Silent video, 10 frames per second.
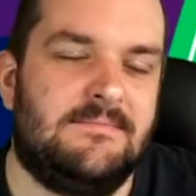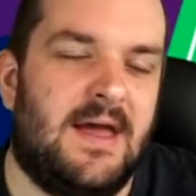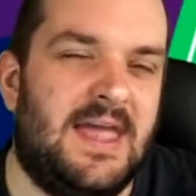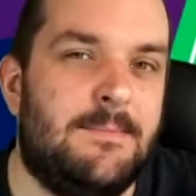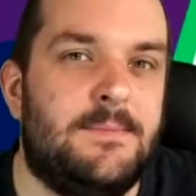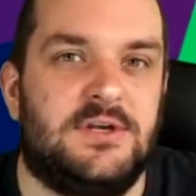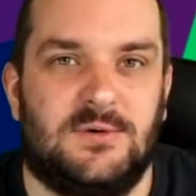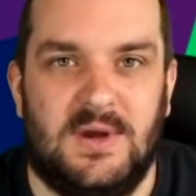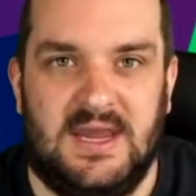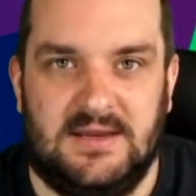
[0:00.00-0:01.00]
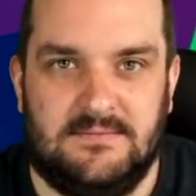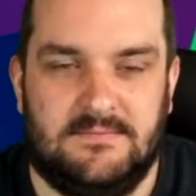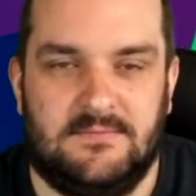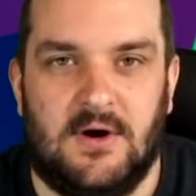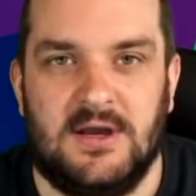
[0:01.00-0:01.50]
in between,
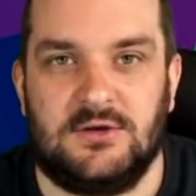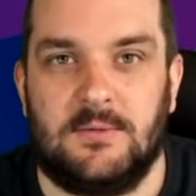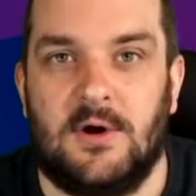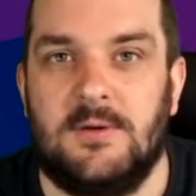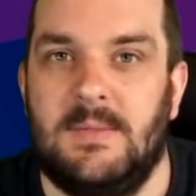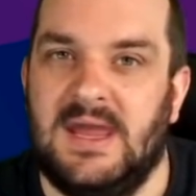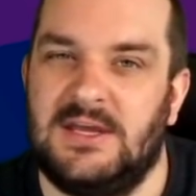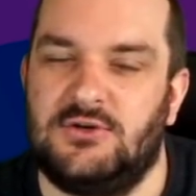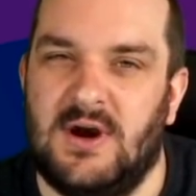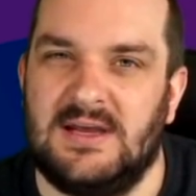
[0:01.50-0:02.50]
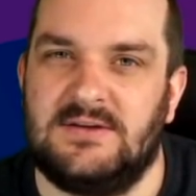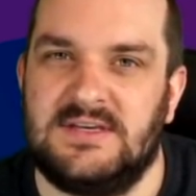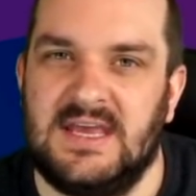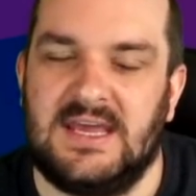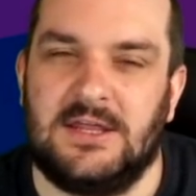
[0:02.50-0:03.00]
right? So I'm kind of making
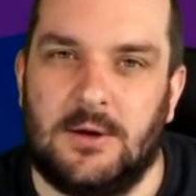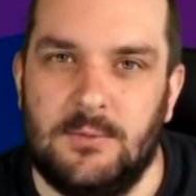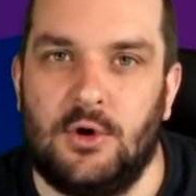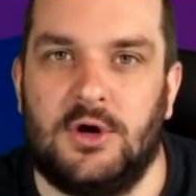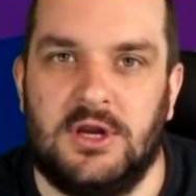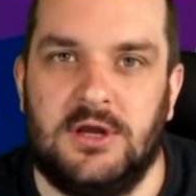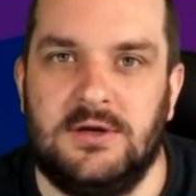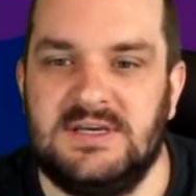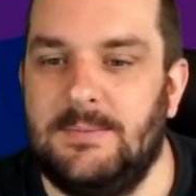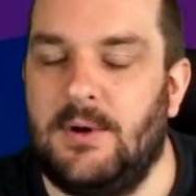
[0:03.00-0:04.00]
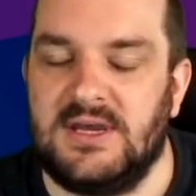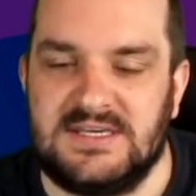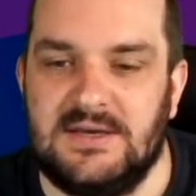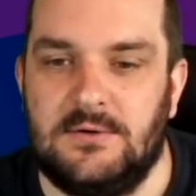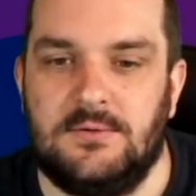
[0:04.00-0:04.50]
transfers thinking that I'm not going to use it, but I
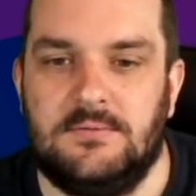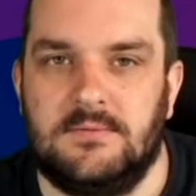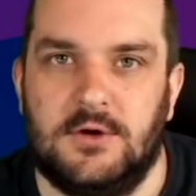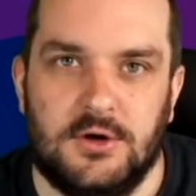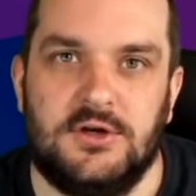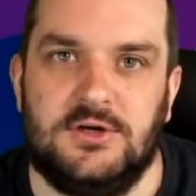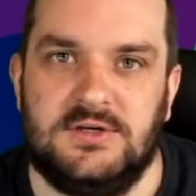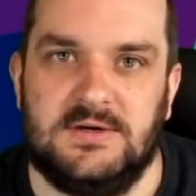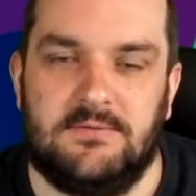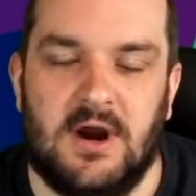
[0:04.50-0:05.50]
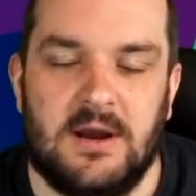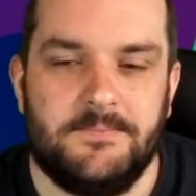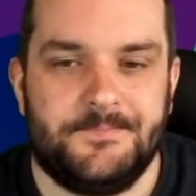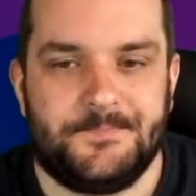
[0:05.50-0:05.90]
still could use it, right?